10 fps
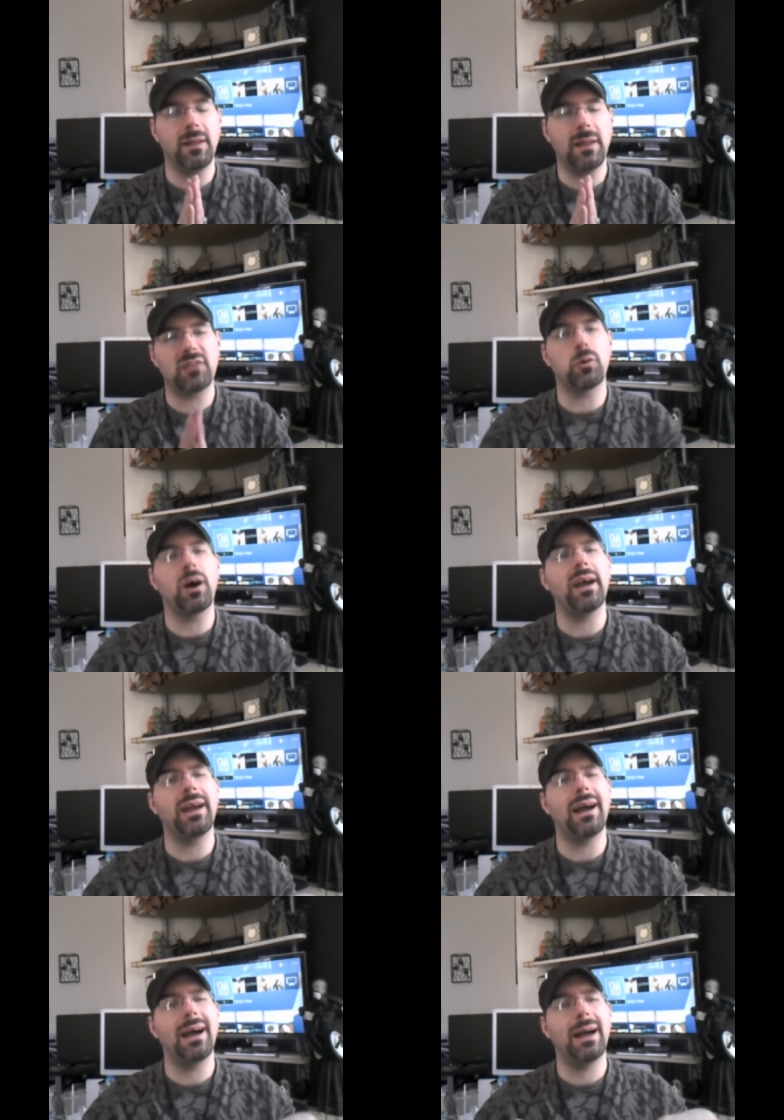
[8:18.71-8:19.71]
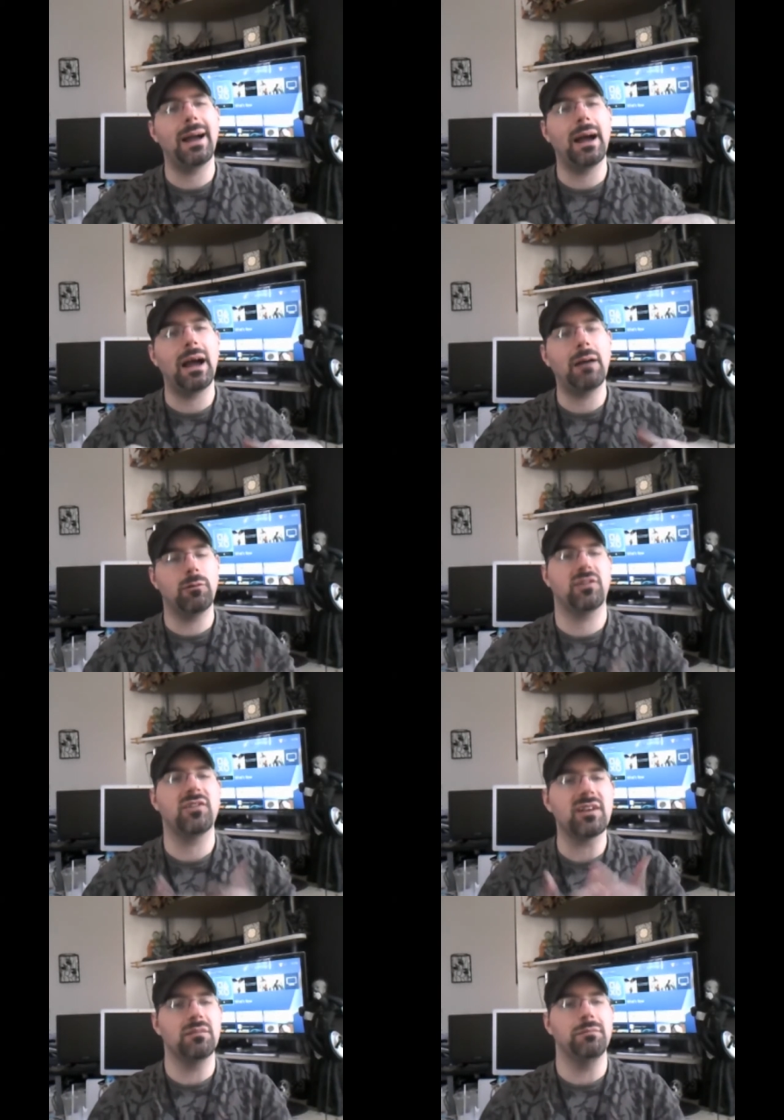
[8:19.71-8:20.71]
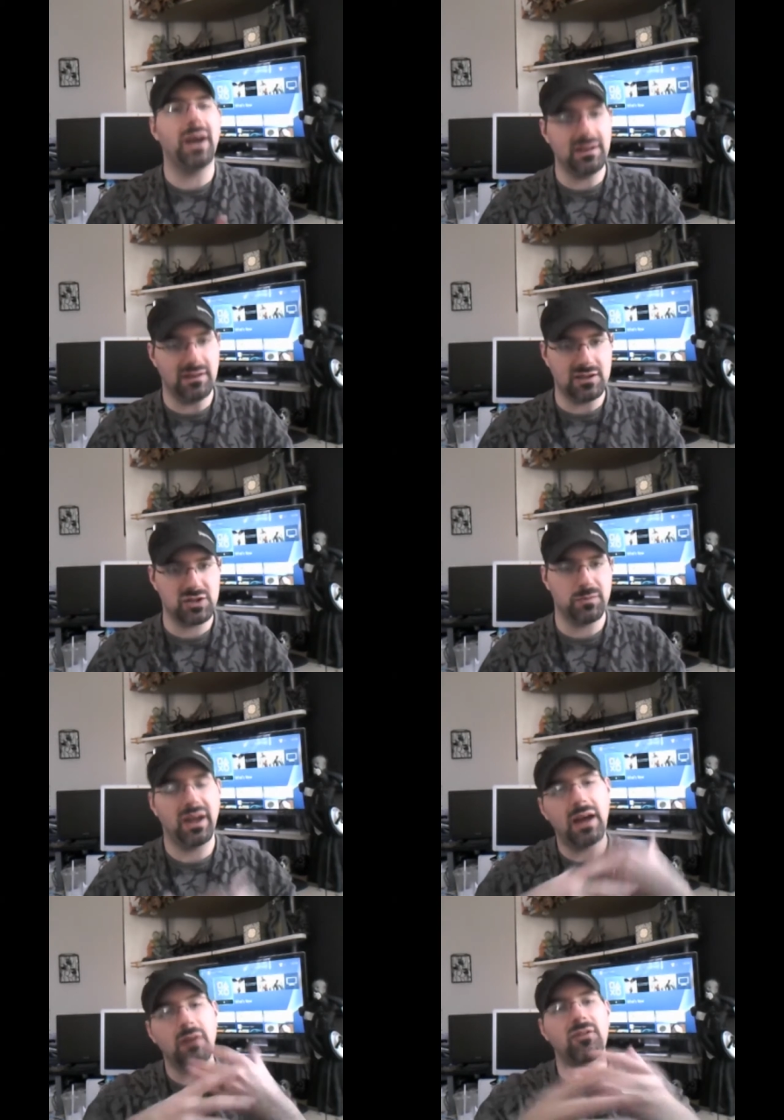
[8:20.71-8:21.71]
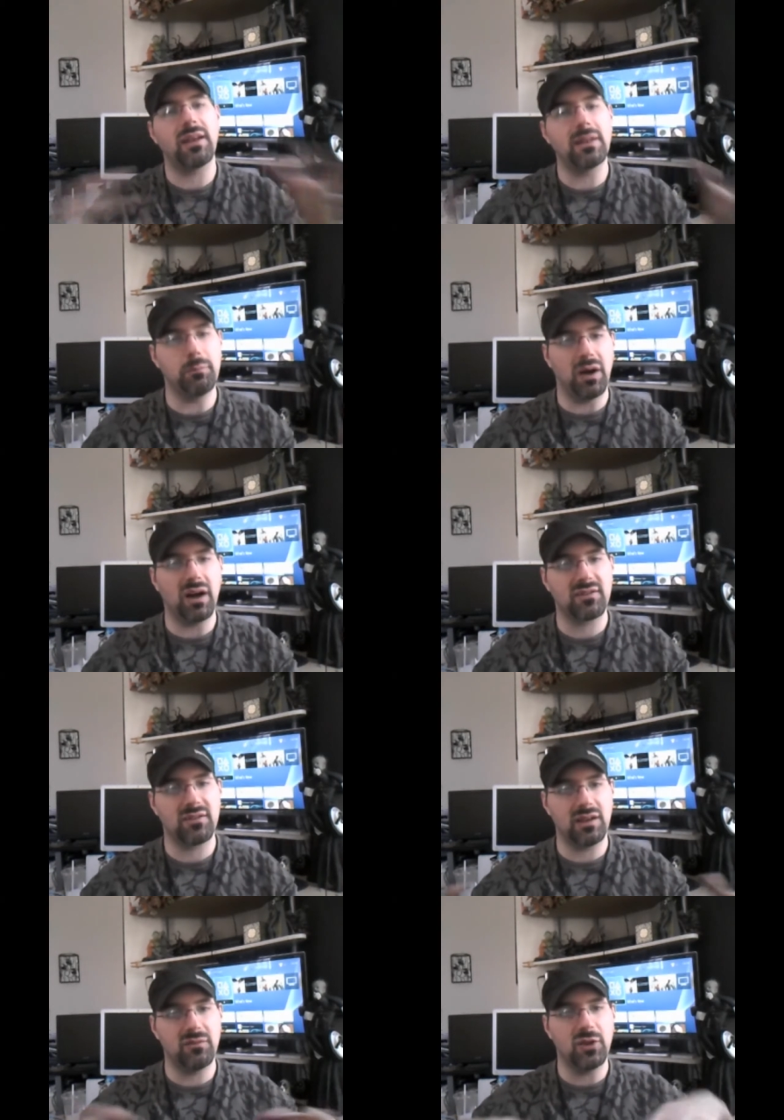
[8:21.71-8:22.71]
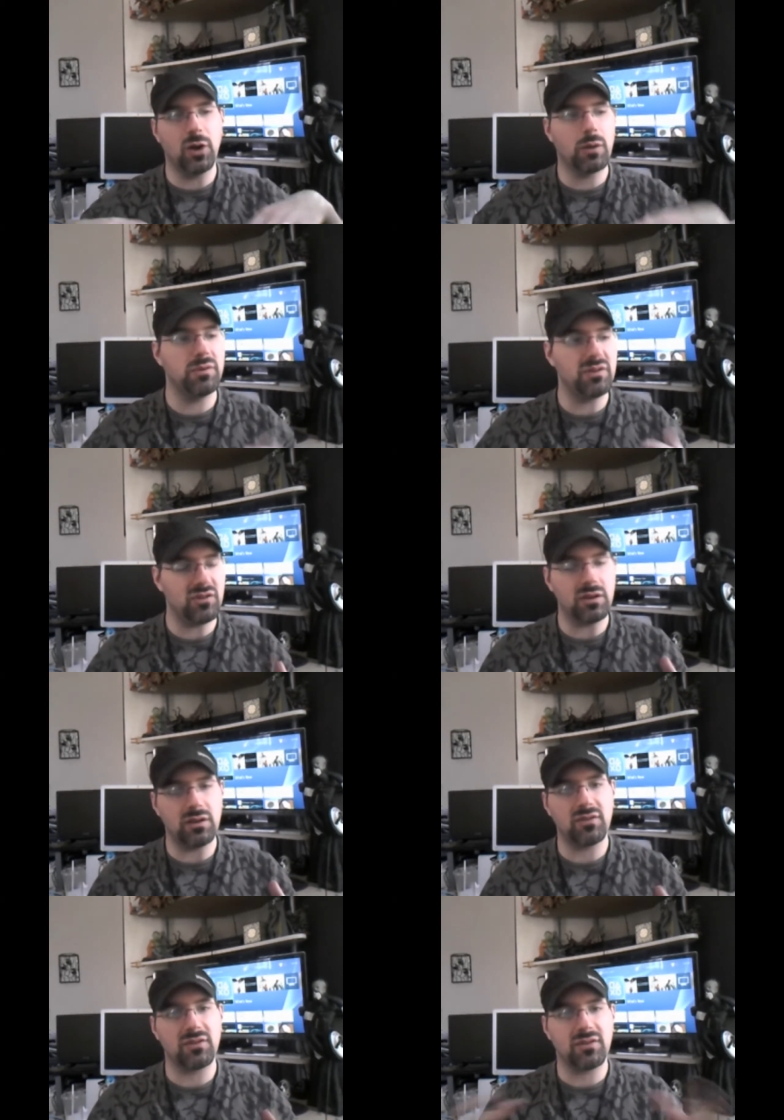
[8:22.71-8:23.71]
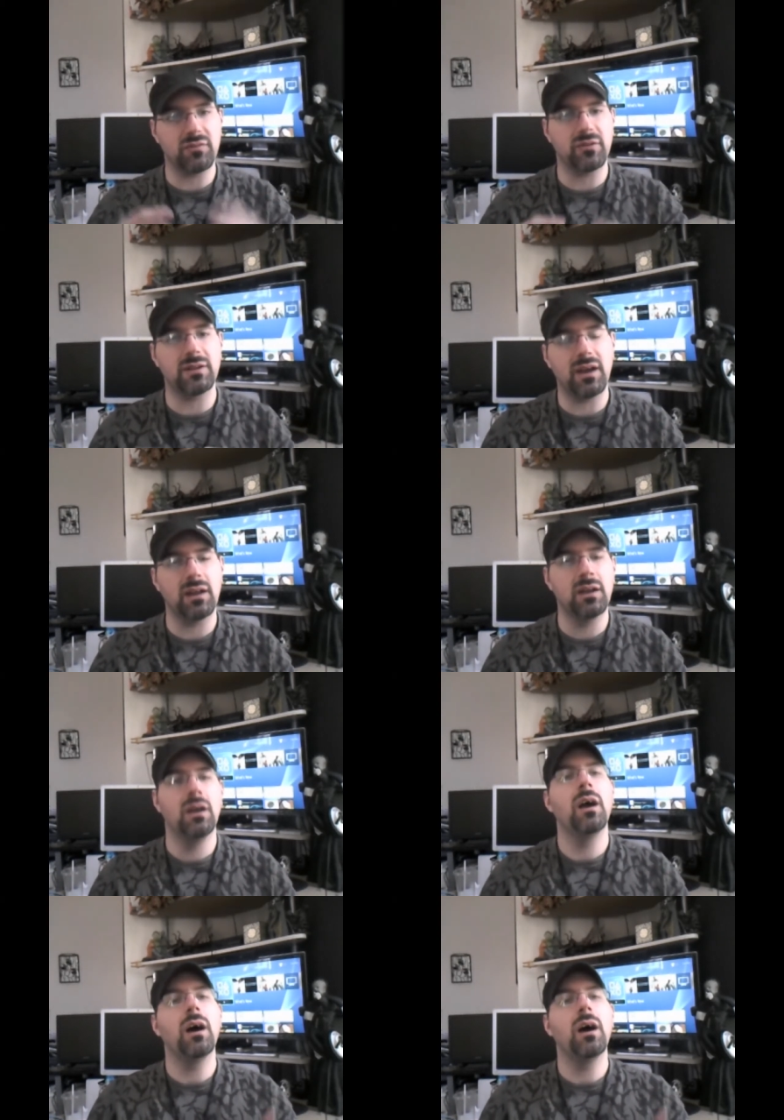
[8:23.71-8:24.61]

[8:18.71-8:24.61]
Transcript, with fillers: And that's why I, I want to stick to my niche, my outside the box thing of the RPGs and stuff like that.